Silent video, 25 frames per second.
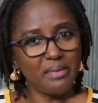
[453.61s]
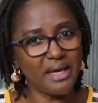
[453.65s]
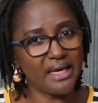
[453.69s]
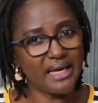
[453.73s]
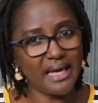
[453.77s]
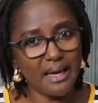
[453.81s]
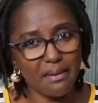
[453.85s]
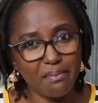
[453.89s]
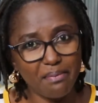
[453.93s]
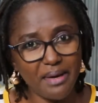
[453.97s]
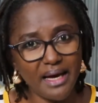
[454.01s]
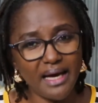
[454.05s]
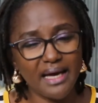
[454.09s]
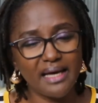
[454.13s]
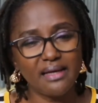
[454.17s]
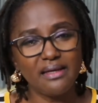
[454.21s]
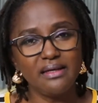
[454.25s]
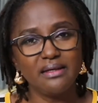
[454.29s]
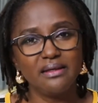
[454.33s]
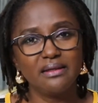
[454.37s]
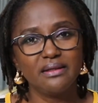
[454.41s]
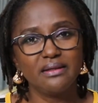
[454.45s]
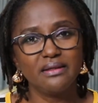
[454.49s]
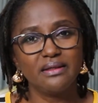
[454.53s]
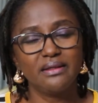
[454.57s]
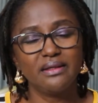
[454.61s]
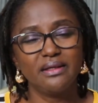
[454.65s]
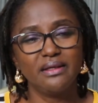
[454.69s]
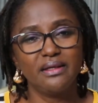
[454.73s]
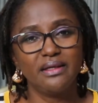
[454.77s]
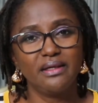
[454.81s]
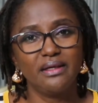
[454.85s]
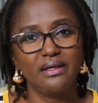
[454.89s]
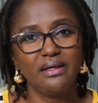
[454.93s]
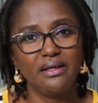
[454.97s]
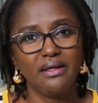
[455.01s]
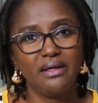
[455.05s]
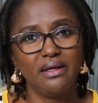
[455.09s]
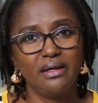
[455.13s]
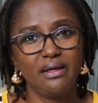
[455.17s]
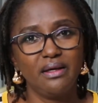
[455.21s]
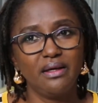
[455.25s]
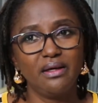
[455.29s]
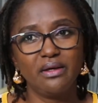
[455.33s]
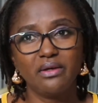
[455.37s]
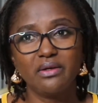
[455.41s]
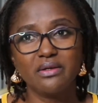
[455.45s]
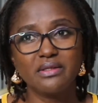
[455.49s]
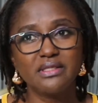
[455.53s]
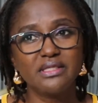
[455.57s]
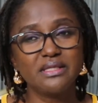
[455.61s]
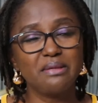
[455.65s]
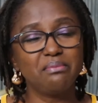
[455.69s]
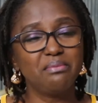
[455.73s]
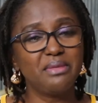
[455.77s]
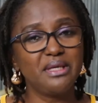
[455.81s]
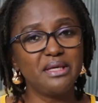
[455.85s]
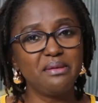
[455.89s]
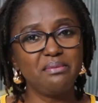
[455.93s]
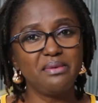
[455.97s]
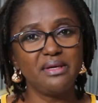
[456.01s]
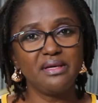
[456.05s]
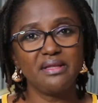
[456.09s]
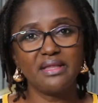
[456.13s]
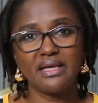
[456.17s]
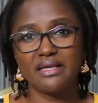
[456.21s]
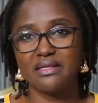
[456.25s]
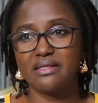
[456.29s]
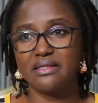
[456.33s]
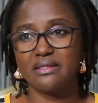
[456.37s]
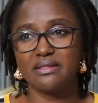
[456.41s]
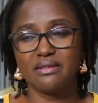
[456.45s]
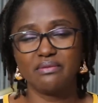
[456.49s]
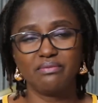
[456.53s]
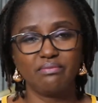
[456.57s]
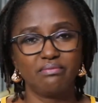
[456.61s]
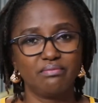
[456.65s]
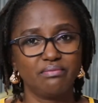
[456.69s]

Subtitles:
men are bad. It could simply be that